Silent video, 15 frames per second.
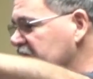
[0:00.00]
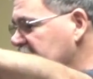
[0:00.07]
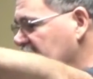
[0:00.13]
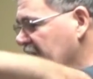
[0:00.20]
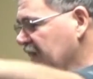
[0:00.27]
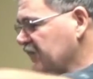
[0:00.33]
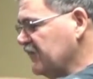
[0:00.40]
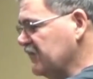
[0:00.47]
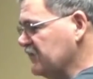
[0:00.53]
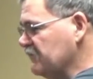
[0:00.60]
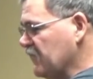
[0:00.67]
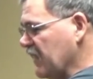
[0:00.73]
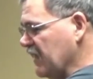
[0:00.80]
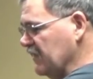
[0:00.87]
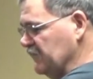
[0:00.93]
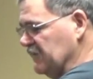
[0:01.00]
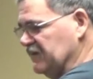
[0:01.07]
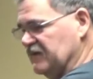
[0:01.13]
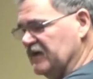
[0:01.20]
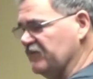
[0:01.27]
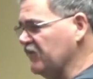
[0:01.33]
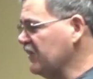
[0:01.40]
down the
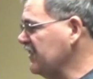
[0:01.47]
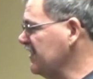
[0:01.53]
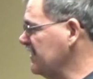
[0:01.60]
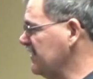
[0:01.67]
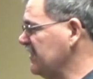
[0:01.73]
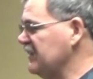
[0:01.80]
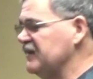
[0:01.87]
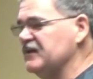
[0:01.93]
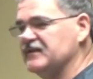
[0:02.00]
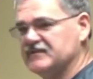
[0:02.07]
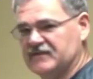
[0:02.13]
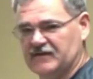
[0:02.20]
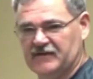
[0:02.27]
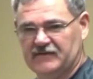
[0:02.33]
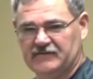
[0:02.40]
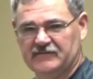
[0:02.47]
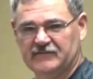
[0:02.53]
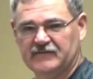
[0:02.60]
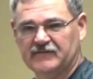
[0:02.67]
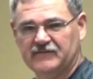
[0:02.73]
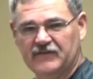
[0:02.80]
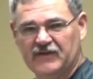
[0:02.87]
embankment, never hit anything,
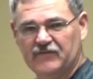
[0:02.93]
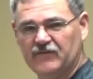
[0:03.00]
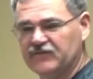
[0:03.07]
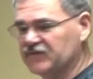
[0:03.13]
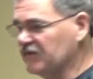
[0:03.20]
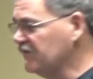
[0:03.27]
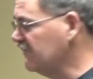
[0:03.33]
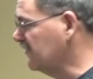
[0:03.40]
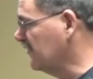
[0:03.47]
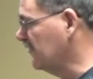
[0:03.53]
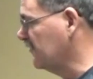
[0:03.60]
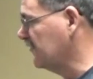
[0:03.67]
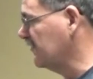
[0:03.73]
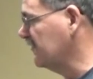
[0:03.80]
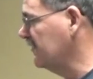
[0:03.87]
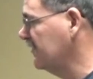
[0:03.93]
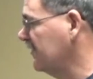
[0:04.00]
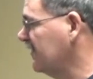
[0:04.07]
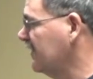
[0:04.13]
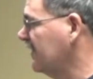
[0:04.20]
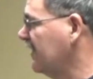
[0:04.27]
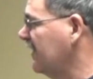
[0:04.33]
never turned over,
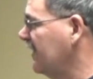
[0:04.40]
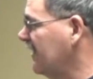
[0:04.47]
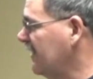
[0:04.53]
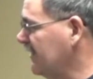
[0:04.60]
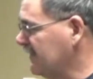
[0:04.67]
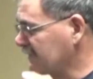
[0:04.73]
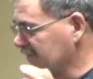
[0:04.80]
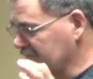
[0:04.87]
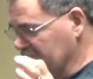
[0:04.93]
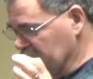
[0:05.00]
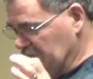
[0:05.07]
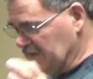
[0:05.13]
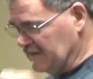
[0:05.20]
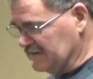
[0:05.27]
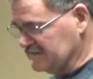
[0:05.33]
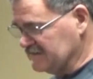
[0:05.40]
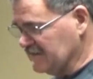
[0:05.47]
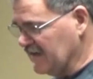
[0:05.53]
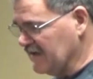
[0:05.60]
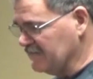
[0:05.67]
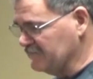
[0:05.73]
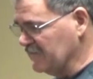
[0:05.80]
and we got
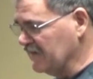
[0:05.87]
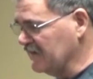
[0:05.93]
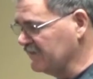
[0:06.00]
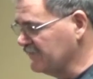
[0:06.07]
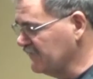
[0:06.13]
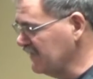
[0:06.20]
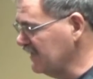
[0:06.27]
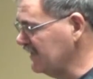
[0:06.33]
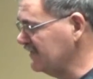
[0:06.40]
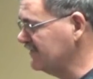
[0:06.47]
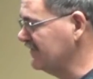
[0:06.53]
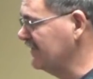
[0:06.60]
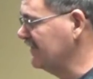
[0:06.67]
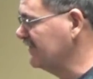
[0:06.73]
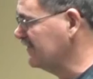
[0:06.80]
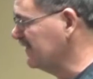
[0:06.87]
stopped by a fence and a